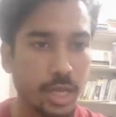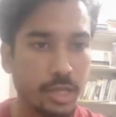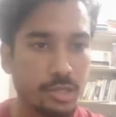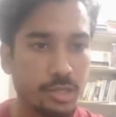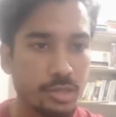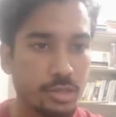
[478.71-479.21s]

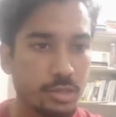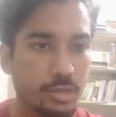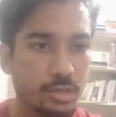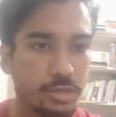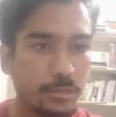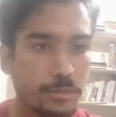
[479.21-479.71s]
text
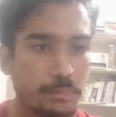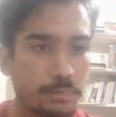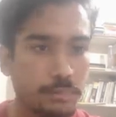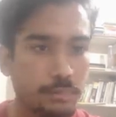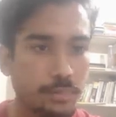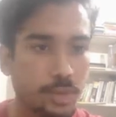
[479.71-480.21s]

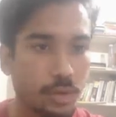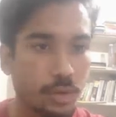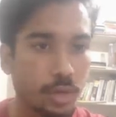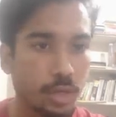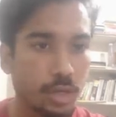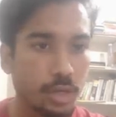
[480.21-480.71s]

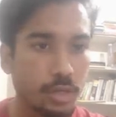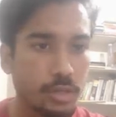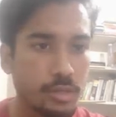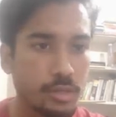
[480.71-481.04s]
or